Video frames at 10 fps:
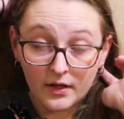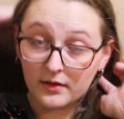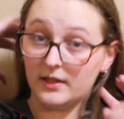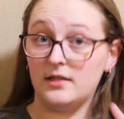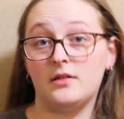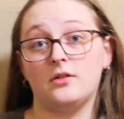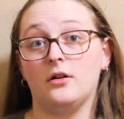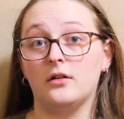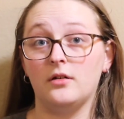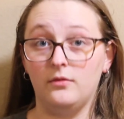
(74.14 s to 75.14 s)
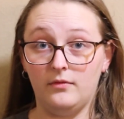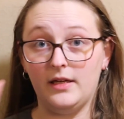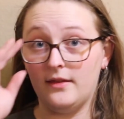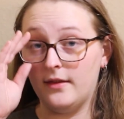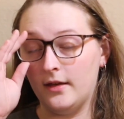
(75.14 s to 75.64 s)
let's start
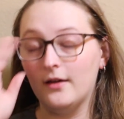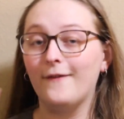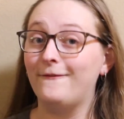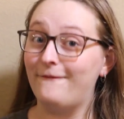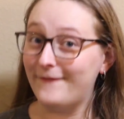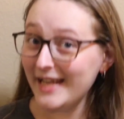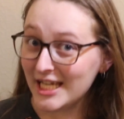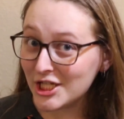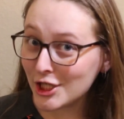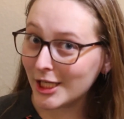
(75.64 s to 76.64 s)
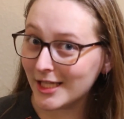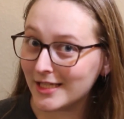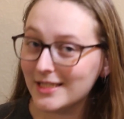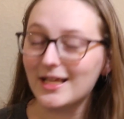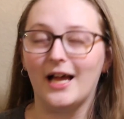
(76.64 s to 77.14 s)
with
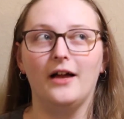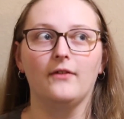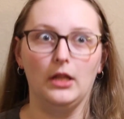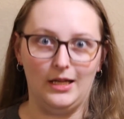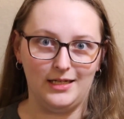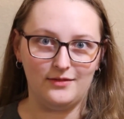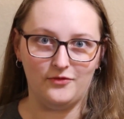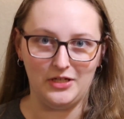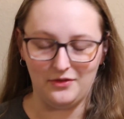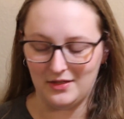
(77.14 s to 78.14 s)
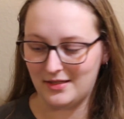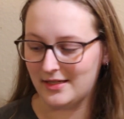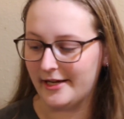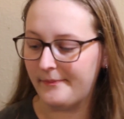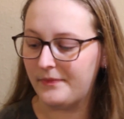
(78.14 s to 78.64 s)
finishes. I have a lot for you this
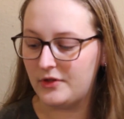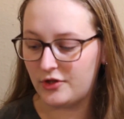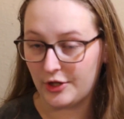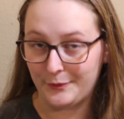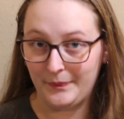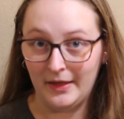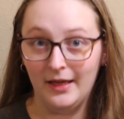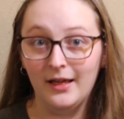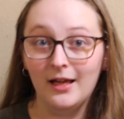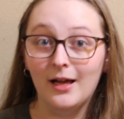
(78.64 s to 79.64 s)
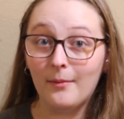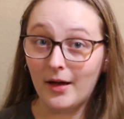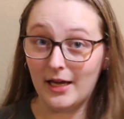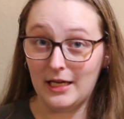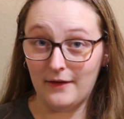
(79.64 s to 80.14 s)
time. So
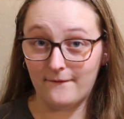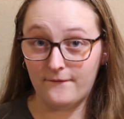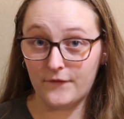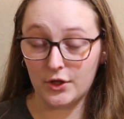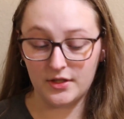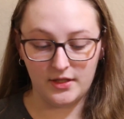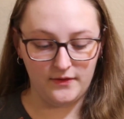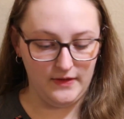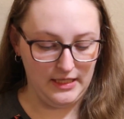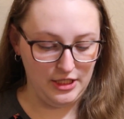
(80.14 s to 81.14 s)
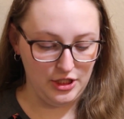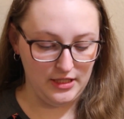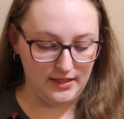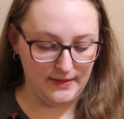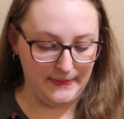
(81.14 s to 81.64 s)
my first finish
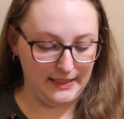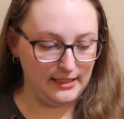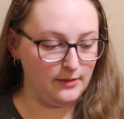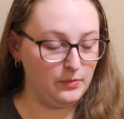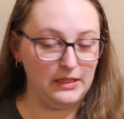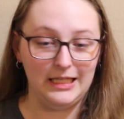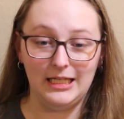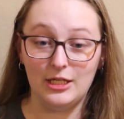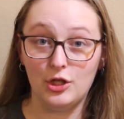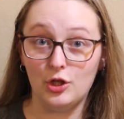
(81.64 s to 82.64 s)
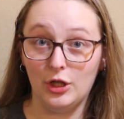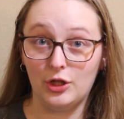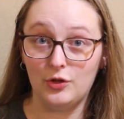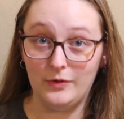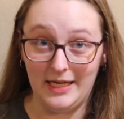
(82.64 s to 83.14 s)
is something I completed in
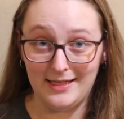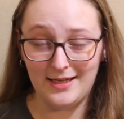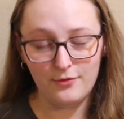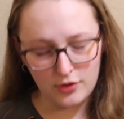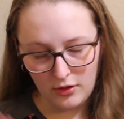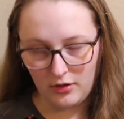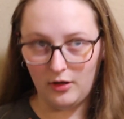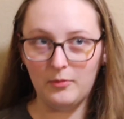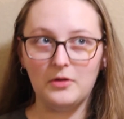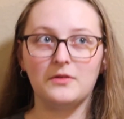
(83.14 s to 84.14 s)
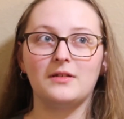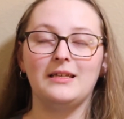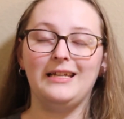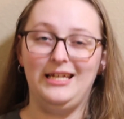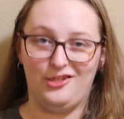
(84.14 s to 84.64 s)
like 2 days. It was
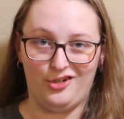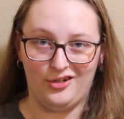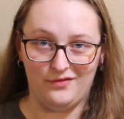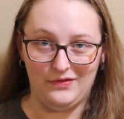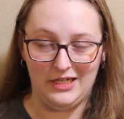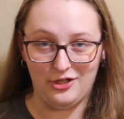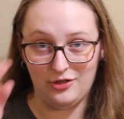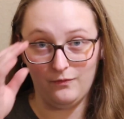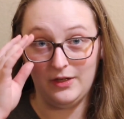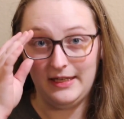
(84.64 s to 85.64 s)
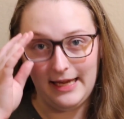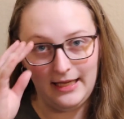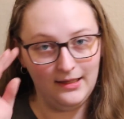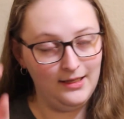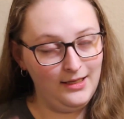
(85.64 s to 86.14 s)
almost a start and finish in 1
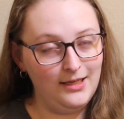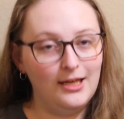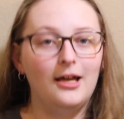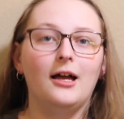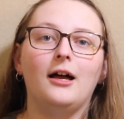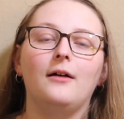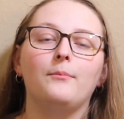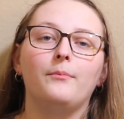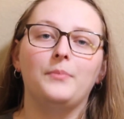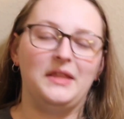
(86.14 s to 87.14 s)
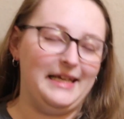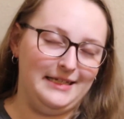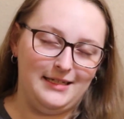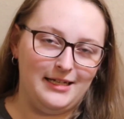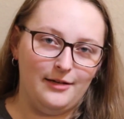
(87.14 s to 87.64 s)
day, but
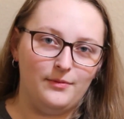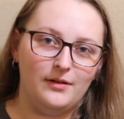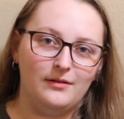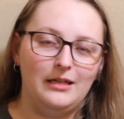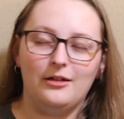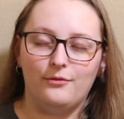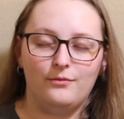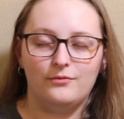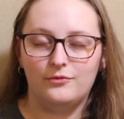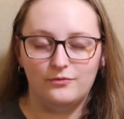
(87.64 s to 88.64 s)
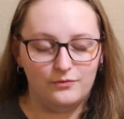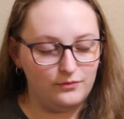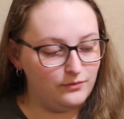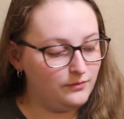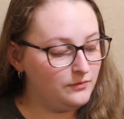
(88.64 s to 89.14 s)
that didn't happen, you
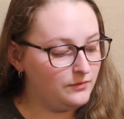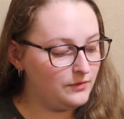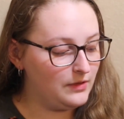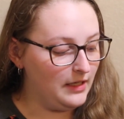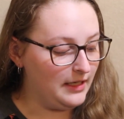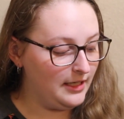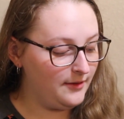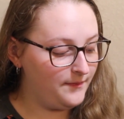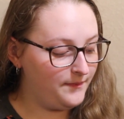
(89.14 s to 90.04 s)
know.